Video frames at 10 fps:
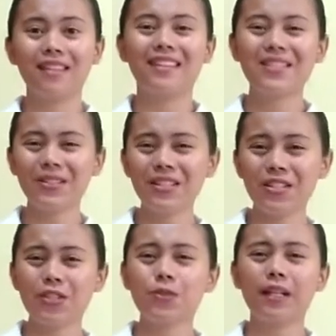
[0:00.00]
These
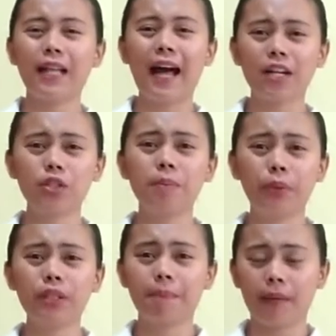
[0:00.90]
conditions will actually
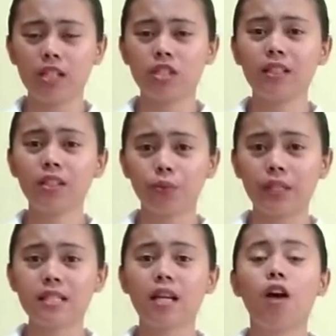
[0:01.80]
put the patient at
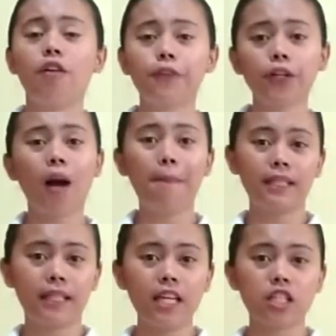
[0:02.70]
risk for
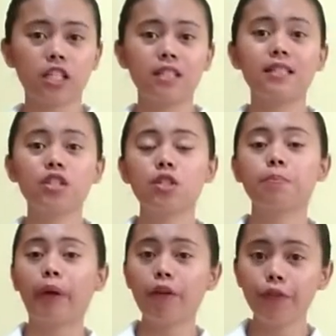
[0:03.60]
complications such
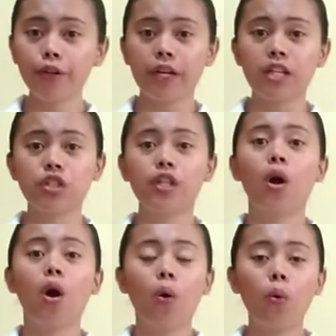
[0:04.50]
as
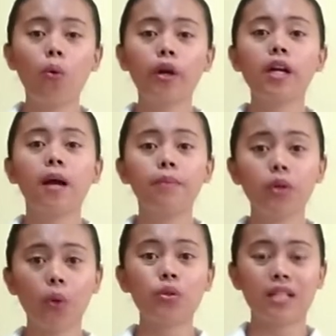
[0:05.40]
perforation or
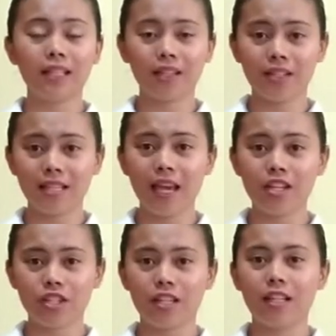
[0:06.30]
mucosal
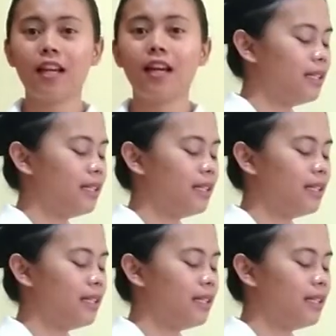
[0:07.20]
irritation.